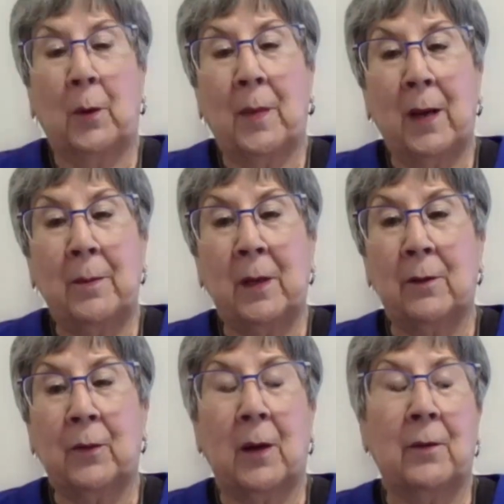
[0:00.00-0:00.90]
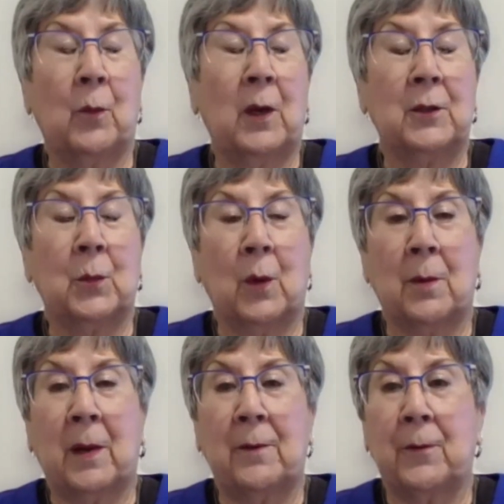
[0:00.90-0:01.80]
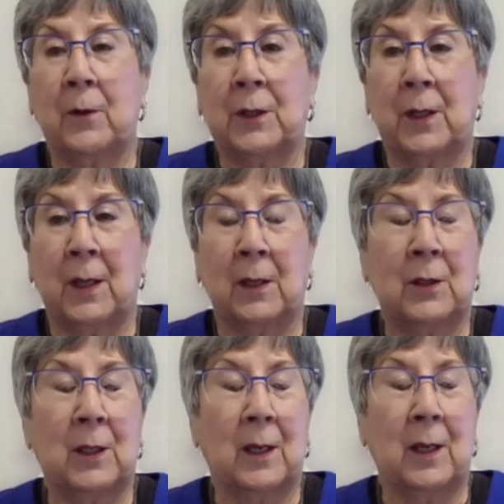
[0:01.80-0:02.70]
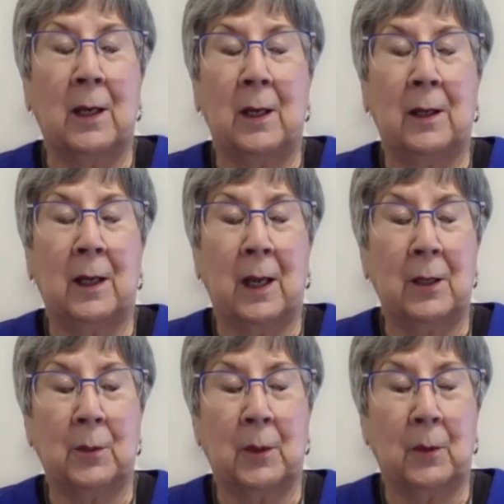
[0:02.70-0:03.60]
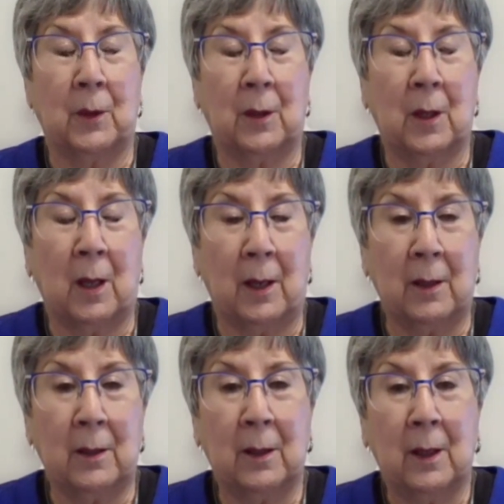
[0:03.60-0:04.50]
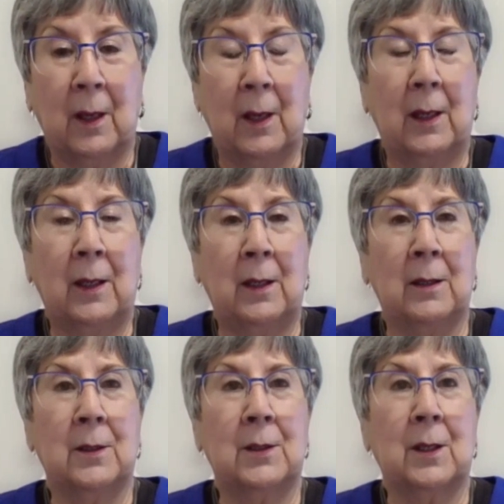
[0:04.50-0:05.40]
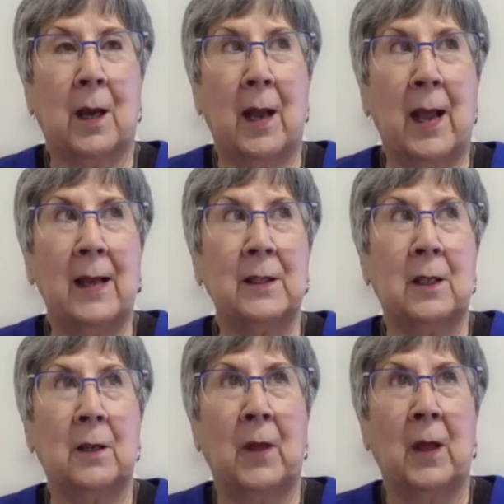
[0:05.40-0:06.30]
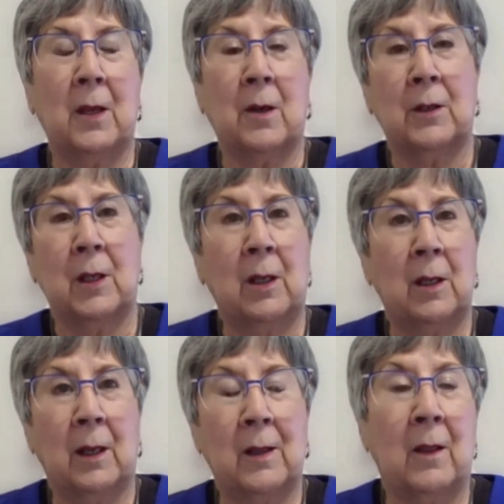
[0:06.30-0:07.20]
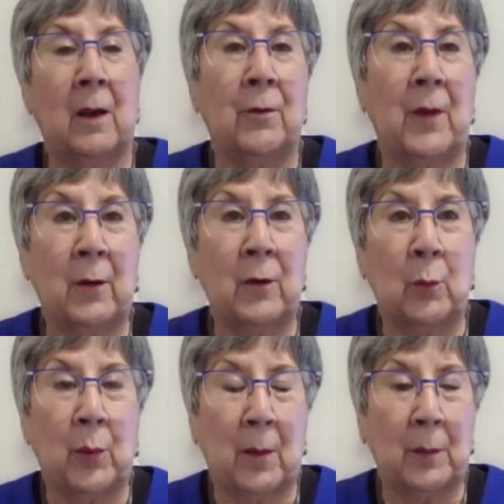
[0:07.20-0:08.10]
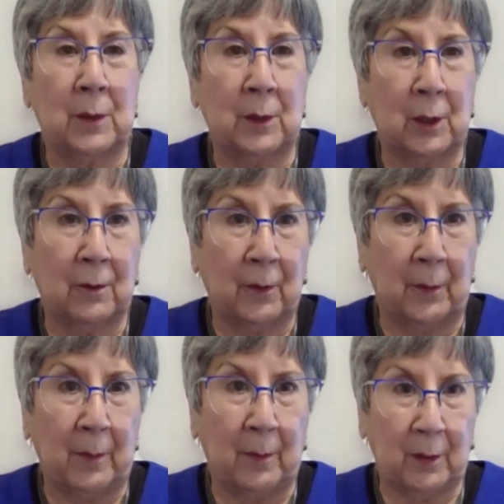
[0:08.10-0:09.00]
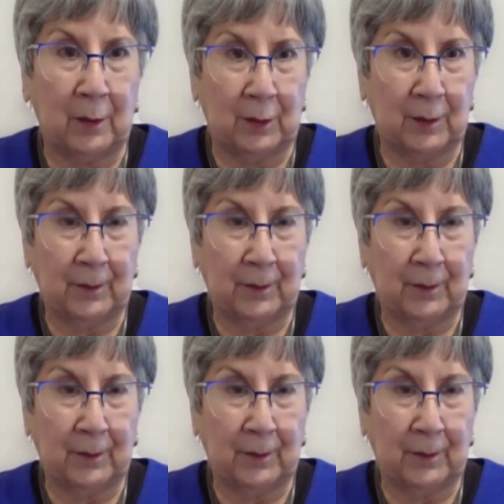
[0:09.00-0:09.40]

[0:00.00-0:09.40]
remind me of what is one of my first things in any engagement with a client is I ask if they can articulate their value proposition for members.